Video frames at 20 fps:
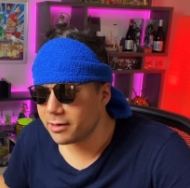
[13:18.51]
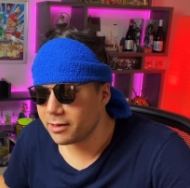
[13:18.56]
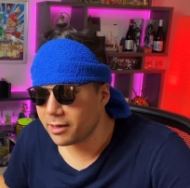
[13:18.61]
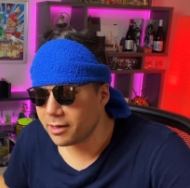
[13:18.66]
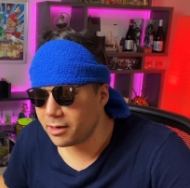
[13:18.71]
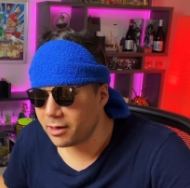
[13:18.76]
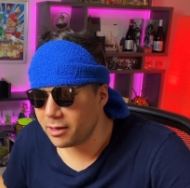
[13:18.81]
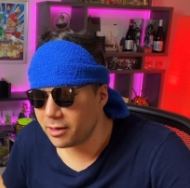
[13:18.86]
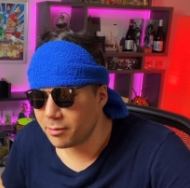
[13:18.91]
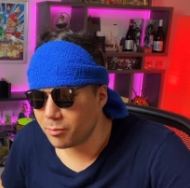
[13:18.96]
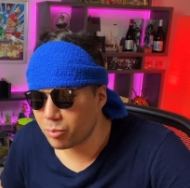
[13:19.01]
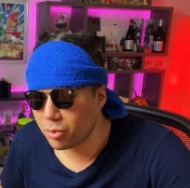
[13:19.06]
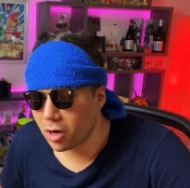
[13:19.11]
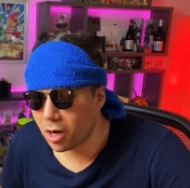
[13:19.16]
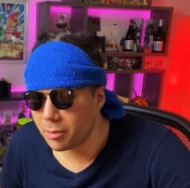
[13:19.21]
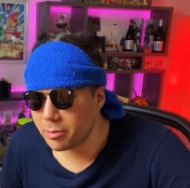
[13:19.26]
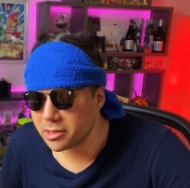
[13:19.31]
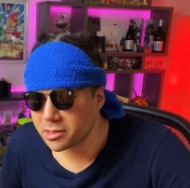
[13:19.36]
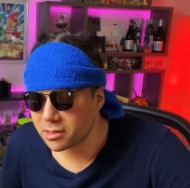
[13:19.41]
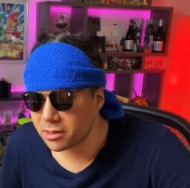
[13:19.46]
kind of
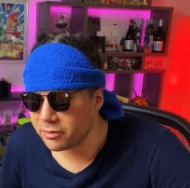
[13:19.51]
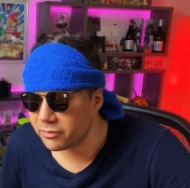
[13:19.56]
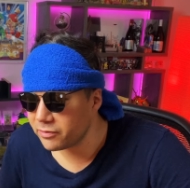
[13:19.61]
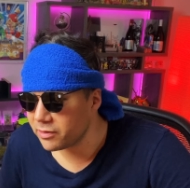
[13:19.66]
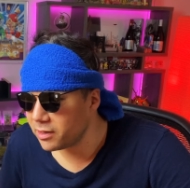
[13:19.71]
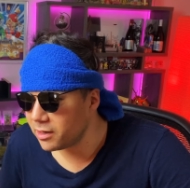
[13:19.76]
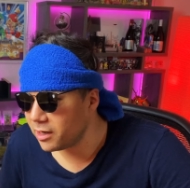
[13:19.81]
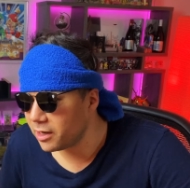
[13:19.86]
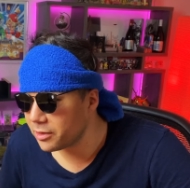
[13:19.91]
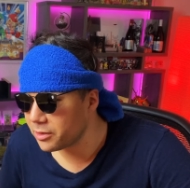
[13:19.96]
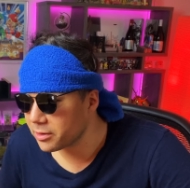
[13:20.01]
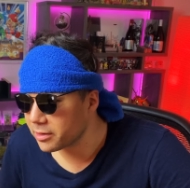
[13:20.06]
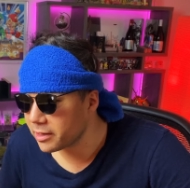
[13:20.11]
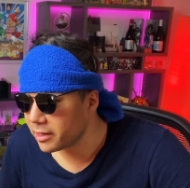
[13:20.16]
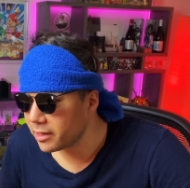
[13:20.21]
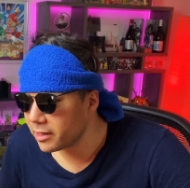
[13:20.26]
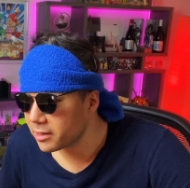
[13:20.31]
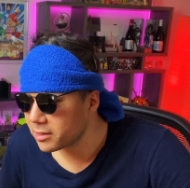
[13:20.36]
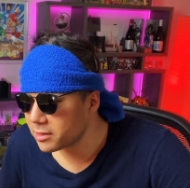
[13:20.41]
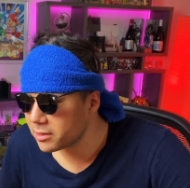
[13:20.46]
promise of uh, other
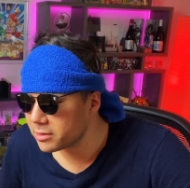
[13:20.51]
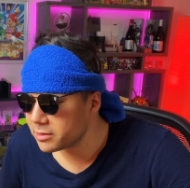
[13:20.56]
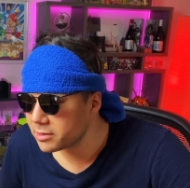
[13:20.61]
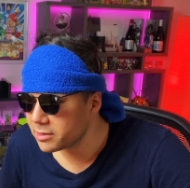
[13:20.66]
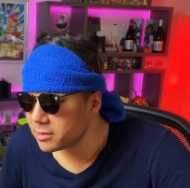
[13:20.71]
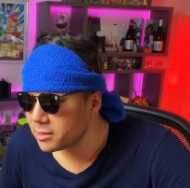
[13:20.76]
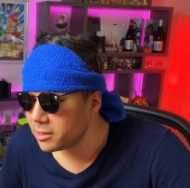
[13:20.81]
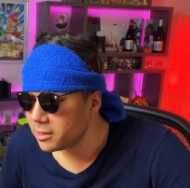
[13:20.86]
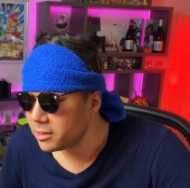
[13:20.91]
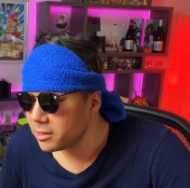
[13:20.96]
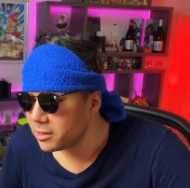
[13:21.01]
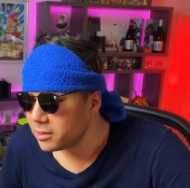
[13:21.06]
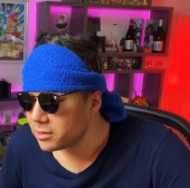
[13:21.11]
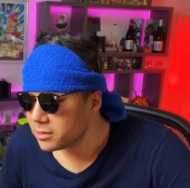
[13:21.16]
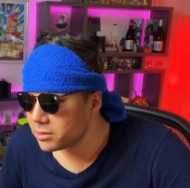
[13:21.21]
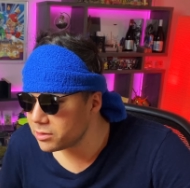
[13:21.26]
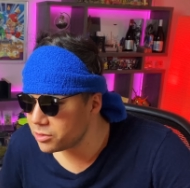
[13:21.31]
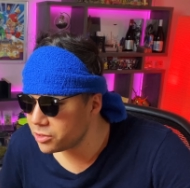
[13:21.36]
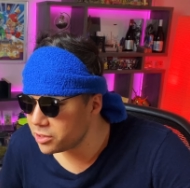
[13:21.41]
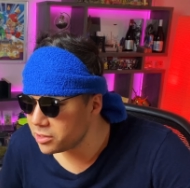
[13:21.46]
characters.
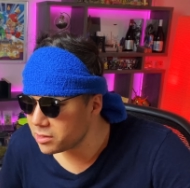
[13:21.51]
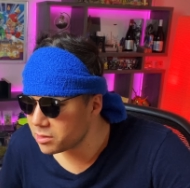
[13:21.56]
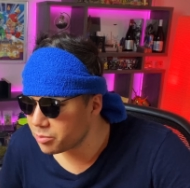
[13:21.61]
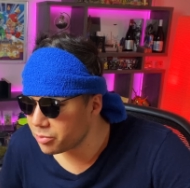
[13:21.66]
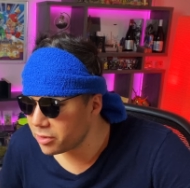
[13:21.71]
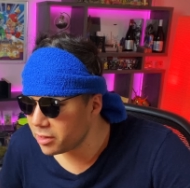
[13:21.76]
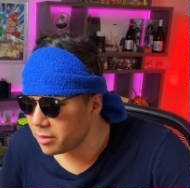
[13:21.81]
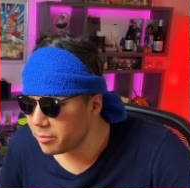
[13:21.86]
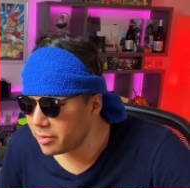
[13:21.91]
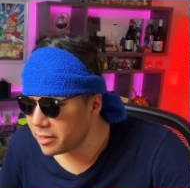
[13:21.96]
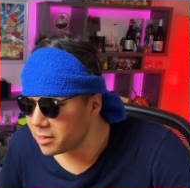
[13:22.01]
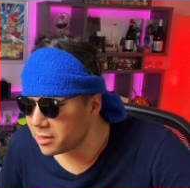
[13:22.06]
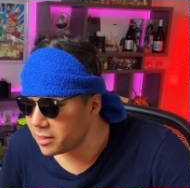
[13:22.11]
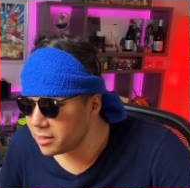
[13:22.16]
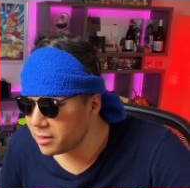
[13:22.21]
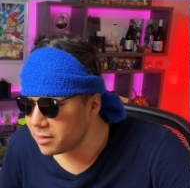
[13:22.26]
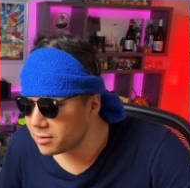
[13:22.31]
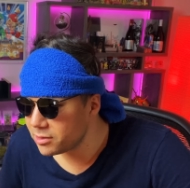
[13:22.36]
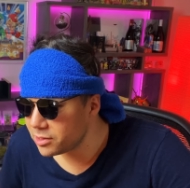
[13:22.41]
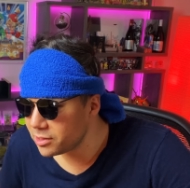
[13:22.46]
So she's a pretty big
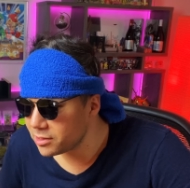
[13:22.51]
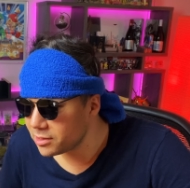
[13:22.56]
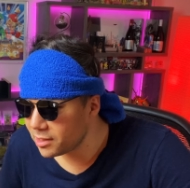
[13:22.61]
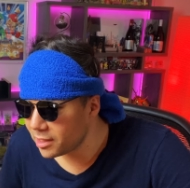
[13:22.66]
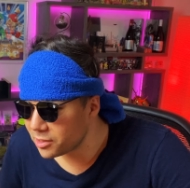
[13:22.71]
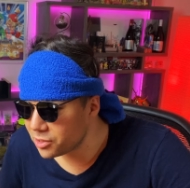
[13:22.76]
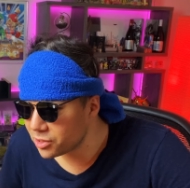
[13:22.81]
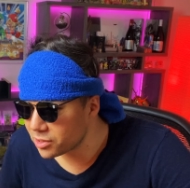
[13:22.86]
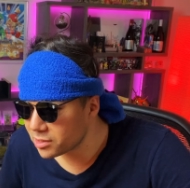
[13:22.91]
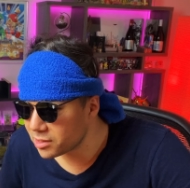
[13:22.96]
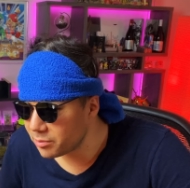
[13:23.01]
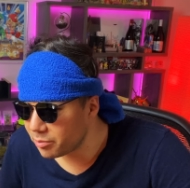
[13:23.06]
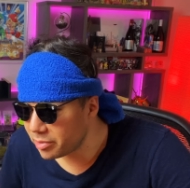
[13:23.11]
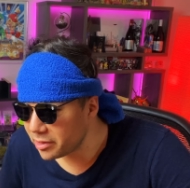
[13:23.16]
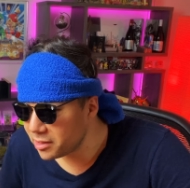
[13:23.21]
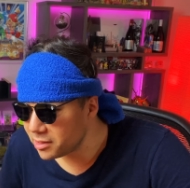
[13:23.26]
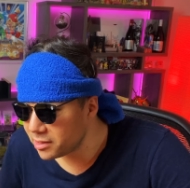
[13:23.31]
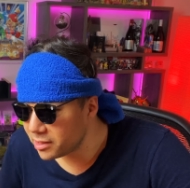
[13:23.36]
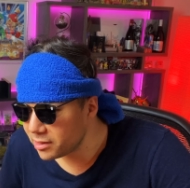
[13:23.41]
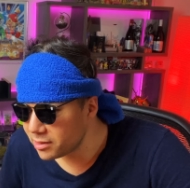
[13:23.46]
deal. She's not just a
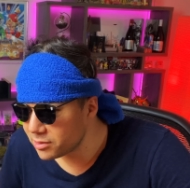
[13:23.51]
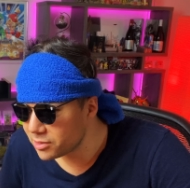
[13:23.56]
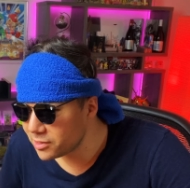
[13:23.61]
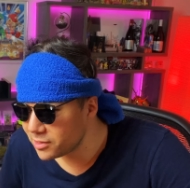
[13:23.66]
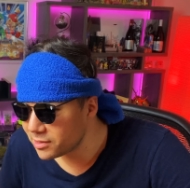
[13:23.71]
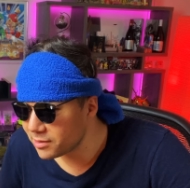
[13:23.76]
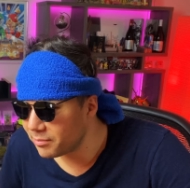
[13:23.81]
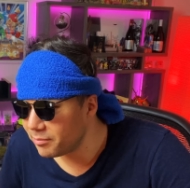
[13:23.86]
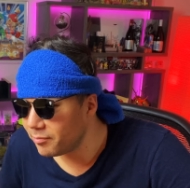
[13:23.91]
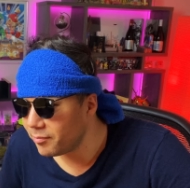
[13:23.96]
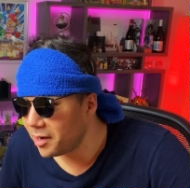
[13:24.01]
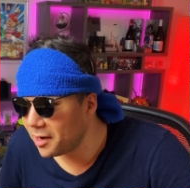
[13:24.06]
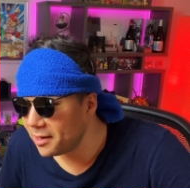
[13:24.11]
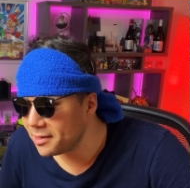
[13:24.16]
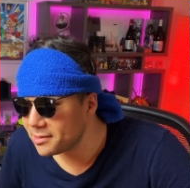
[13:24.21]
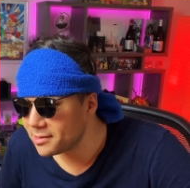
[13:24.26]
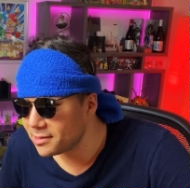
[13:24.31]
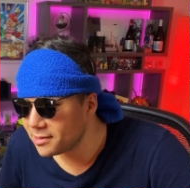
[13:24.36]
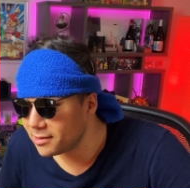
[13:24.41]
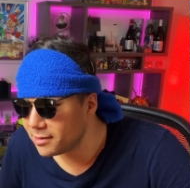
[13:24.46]
big deal, she's a
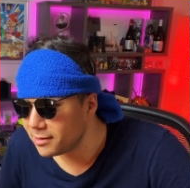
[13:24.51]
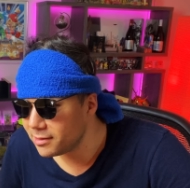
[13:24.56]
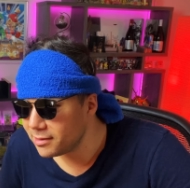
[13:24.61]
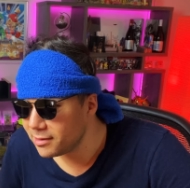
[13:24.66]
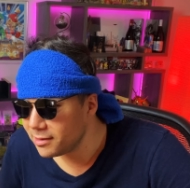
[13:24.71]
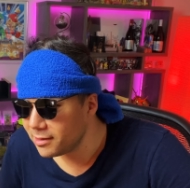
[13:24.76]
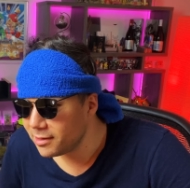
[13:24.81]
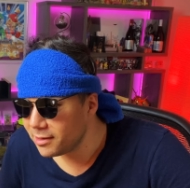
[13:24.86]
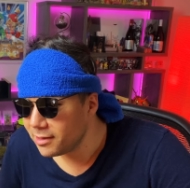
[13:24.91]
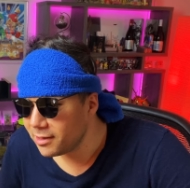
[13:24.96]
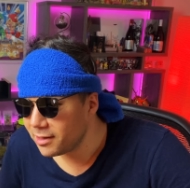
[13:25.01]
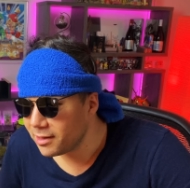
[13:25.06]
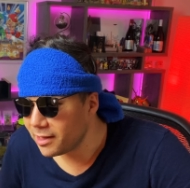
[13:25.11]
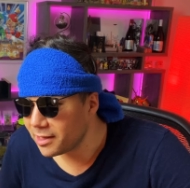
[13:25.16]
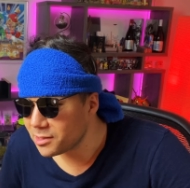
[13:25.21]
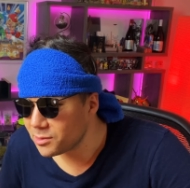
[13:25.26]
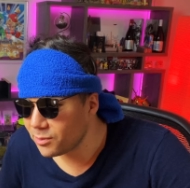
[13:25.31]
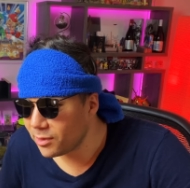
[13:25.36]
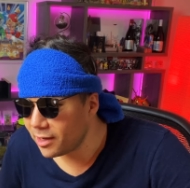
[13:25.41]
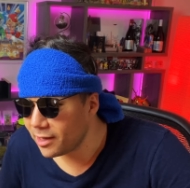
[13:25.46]
monster.
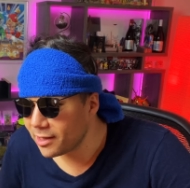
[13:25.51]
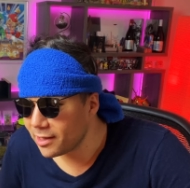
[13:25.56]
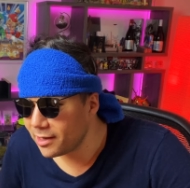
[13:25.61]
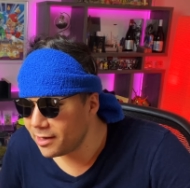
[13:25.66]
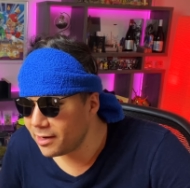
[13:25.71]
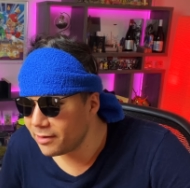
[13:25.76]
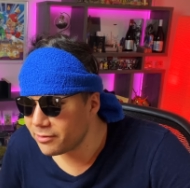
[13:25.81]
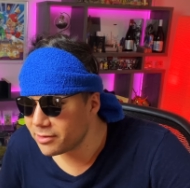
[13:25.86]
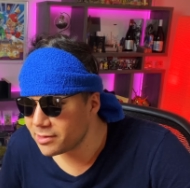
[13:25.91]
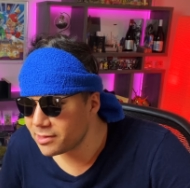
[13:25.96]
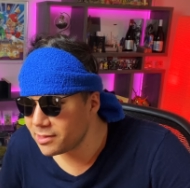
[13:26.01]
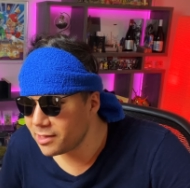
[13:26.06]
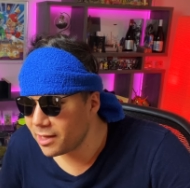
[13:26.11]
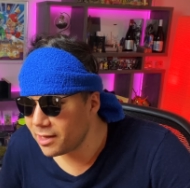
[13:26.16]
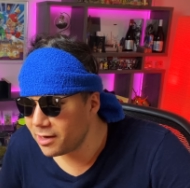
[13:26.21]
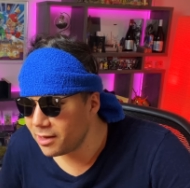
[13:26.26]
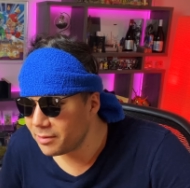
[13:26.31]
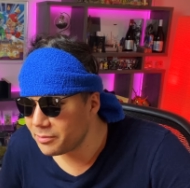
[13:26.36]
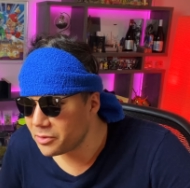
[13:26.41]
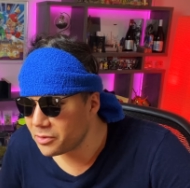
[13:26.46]
That's why I can never
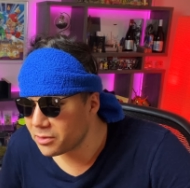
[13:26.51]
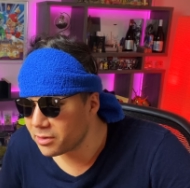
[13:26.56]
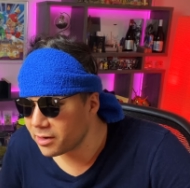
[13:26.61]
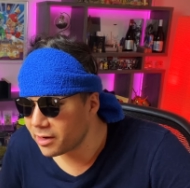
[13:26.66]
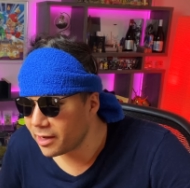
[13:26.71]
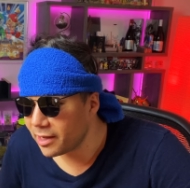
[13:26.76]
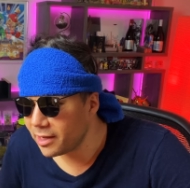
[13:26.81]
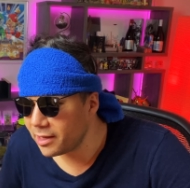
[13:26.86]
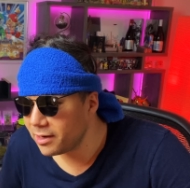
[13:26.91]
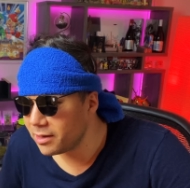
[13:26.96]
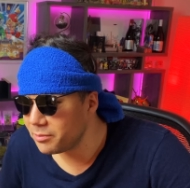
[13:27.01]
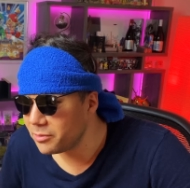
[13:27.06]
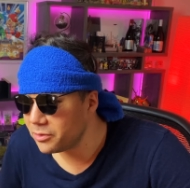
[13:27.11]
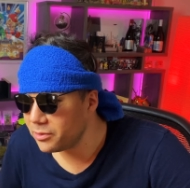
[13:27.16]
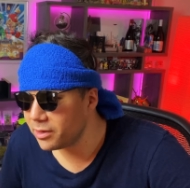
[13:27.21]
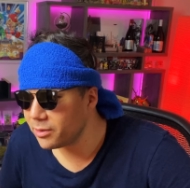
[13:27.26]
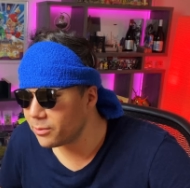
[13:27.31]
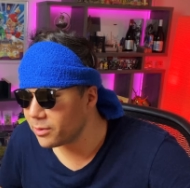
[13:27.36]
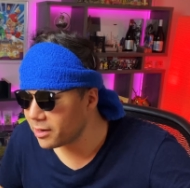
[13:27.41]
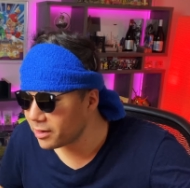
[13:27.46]
stand up to her. I end up
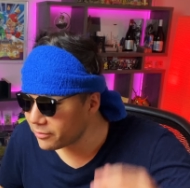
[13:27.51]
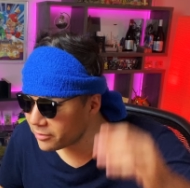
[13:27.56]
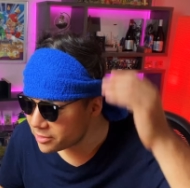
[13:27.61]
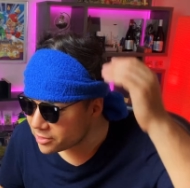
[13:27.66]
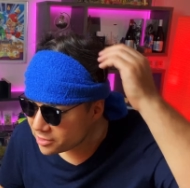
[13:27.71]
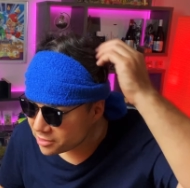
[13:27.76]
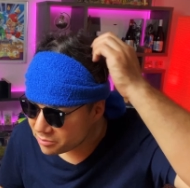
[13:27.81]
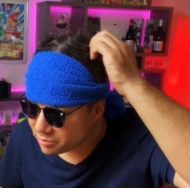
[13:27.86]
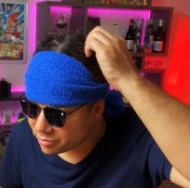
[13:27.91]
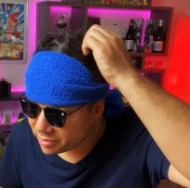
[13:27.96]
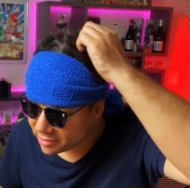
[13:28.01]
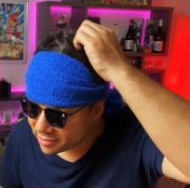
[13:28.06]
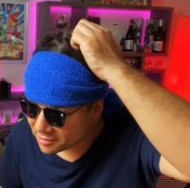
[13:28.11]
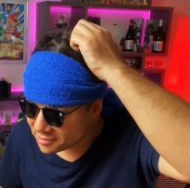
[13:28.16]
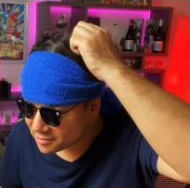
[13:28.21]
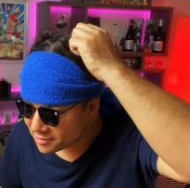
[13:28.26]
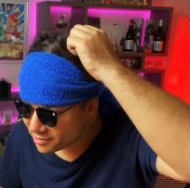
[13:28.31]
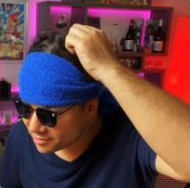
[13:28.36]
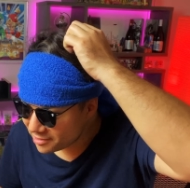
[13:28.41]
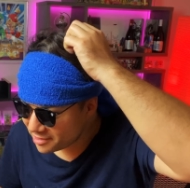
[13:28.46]
doing whatever she
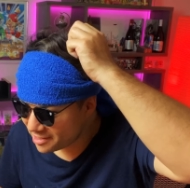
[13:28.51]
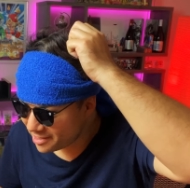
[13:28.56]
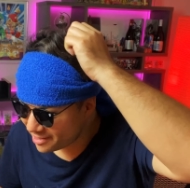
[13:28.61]
bids.